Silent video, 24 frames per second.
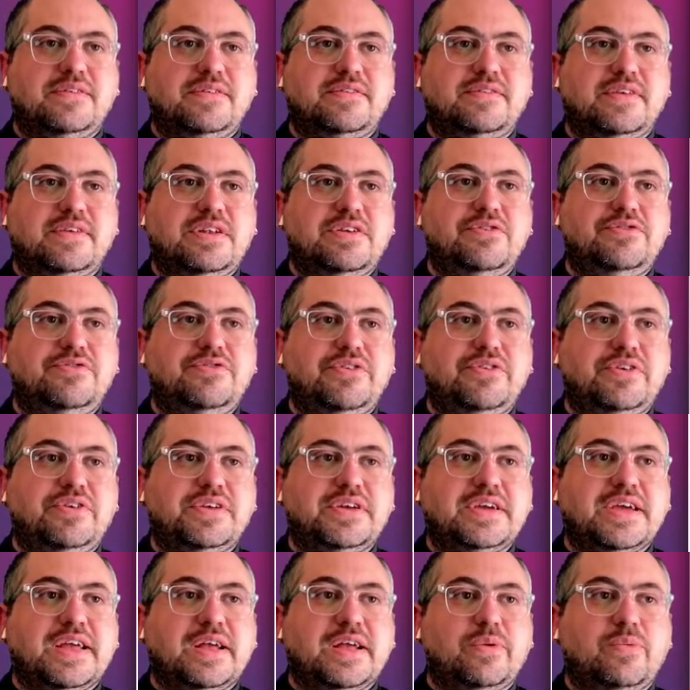It says
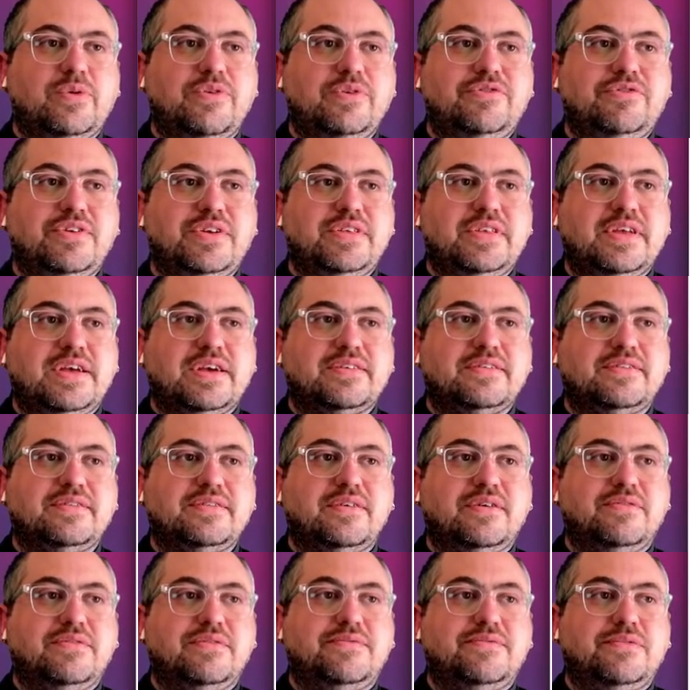integer indicating which
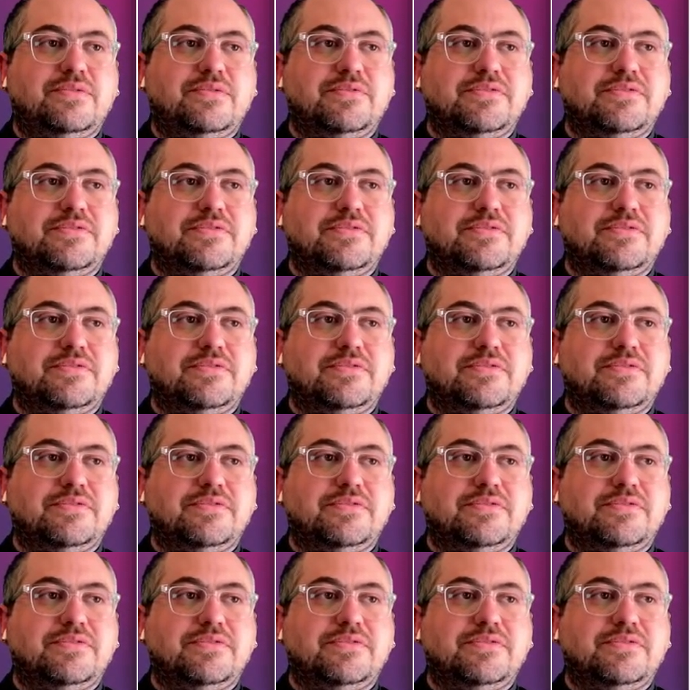index of